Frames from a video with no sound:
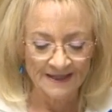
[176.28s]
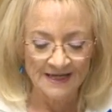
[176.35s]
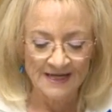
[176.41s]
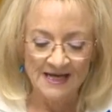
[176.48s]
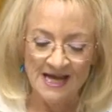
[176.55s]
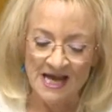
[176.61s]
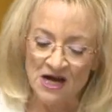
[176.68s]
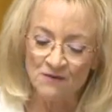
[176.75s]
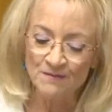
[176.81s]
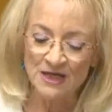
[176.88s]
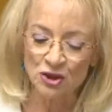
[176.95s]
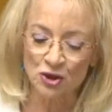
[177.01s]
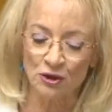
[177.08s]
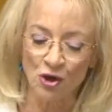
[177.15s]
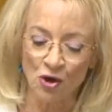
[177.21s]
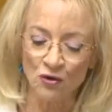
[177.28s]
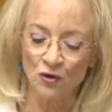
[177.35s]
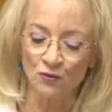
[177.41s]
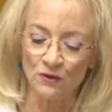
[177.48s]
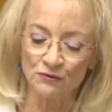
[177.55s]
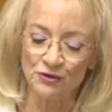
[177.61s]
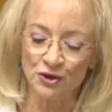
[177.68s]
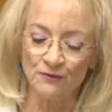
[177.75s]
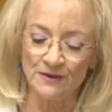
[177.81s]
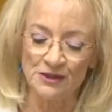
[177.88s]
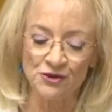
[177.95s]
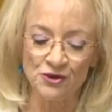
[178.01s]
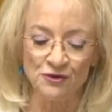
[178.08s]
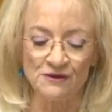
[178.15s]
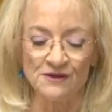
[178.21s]
How much longer will Jewish
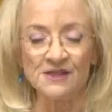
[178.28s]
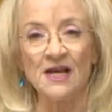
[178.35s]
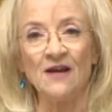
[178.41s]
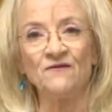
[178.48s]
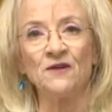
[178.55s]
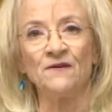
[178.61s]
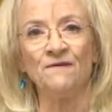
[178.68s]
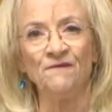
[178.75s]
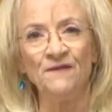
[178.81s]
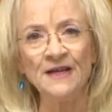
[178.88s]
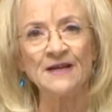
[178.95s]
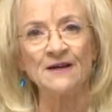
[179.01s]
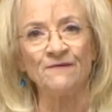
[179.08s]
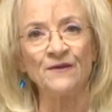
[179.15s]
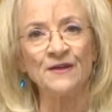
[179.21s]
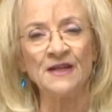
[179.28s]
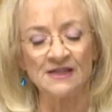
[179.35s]
students have to fear for their